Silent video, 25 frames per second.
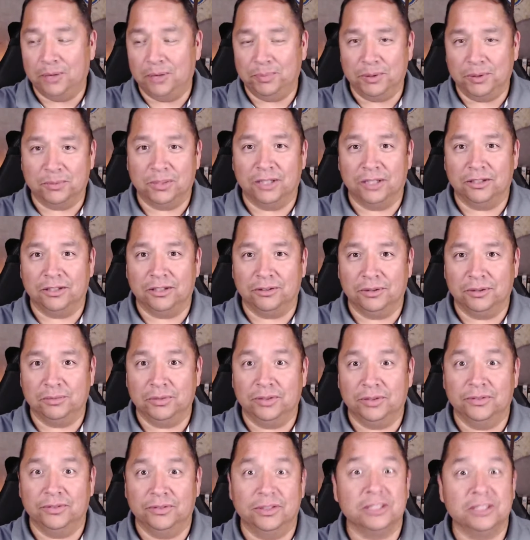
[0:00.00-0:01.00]
your brother
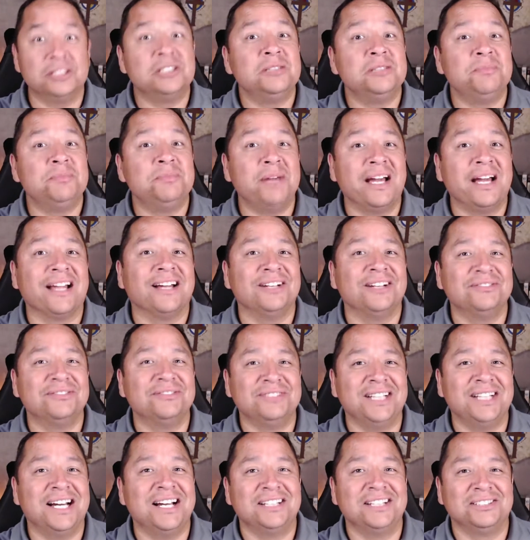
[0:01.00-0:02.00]
remove the speck of
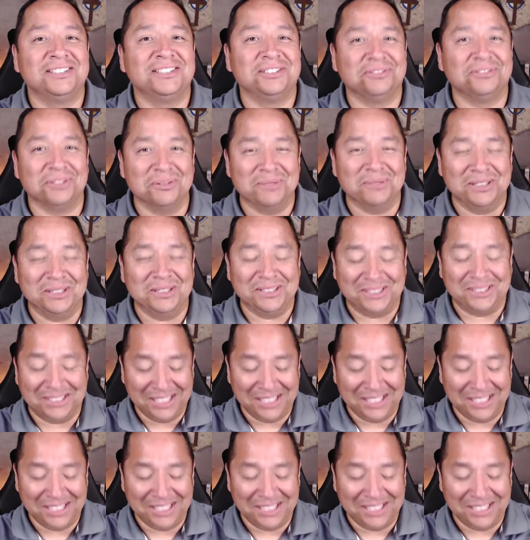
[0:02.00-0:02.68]
dust from his